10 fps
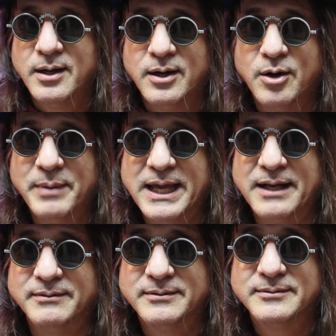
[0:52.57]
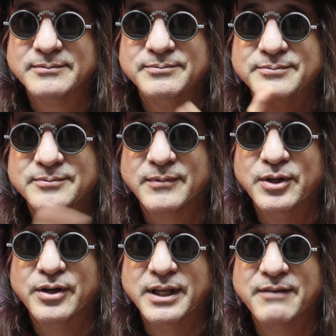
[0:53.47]
oh man,
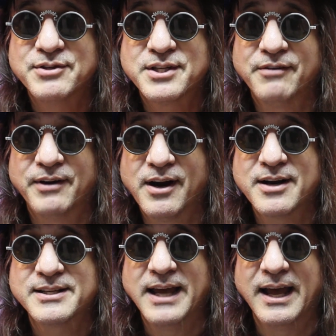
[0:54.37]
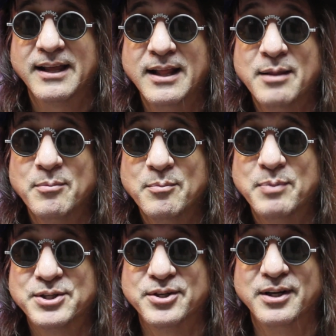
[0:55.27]
you're going to give yourself a heart attack.
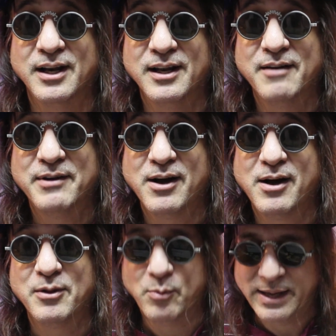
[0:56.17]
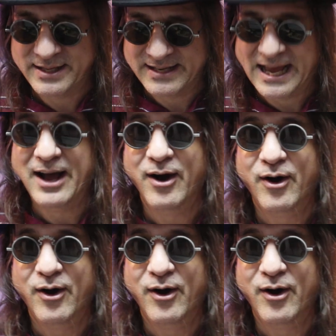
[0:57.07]
But you're going to love it all the way down.